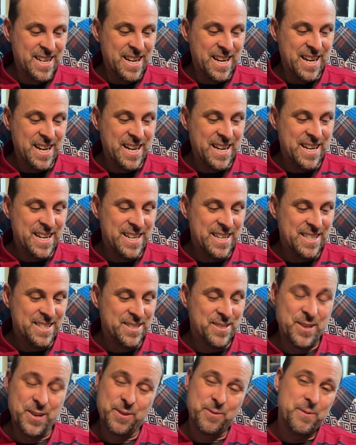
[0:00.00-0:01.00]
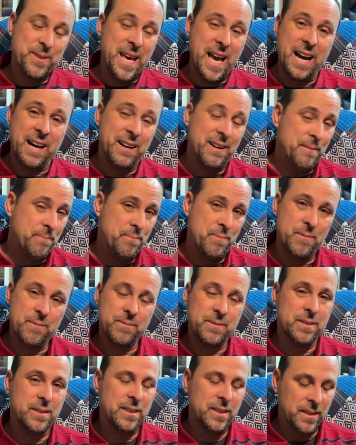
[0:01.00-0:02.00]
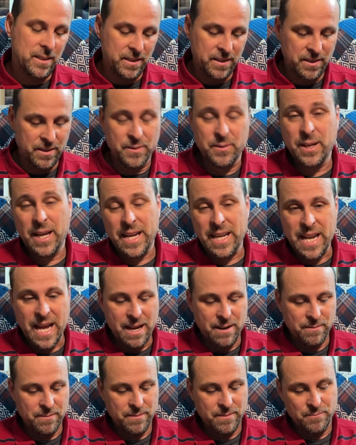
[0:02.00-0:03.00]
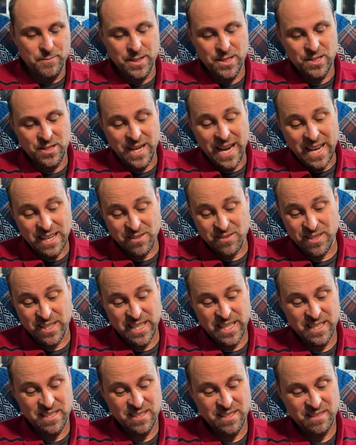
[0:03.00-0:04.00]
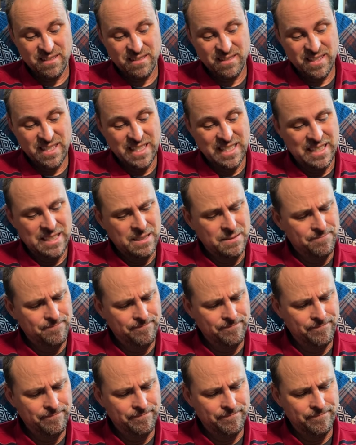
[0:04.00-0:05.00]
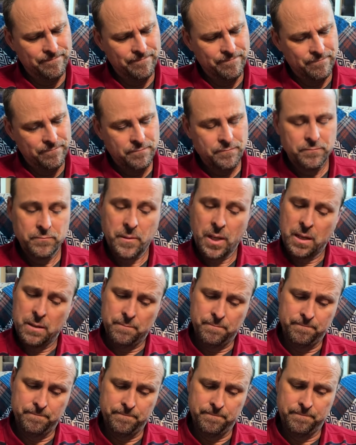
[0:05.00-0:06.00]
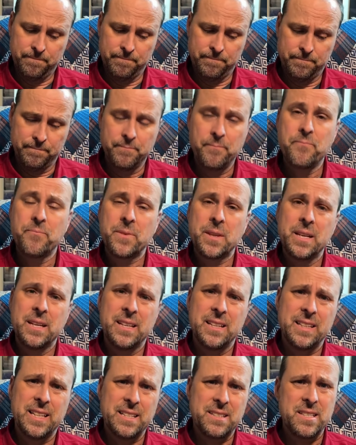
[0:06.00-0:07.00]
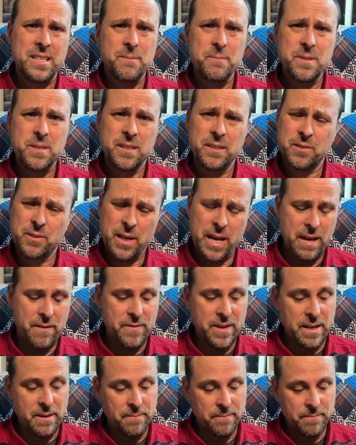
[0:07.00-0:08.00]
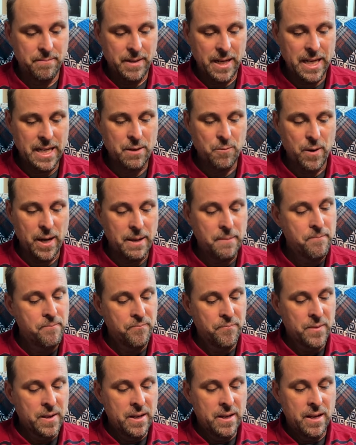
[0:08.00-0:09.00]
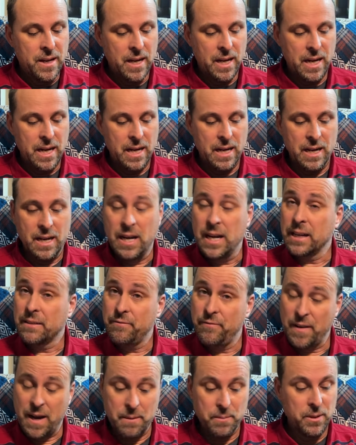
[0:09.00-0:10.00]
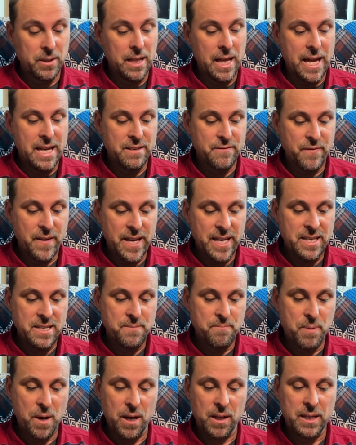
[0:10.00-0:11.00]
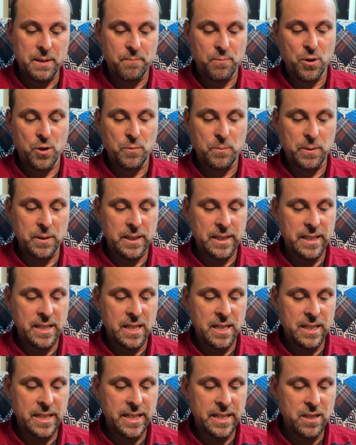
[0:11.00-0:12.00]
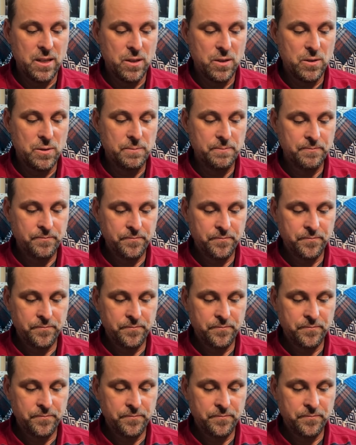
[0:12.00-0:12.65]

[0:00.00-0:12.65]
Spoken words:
So yeah, you know, 8 ounce, which actually is, that seems a little heavy. Anyway. A fiberglass face, polypropylene honeycomb,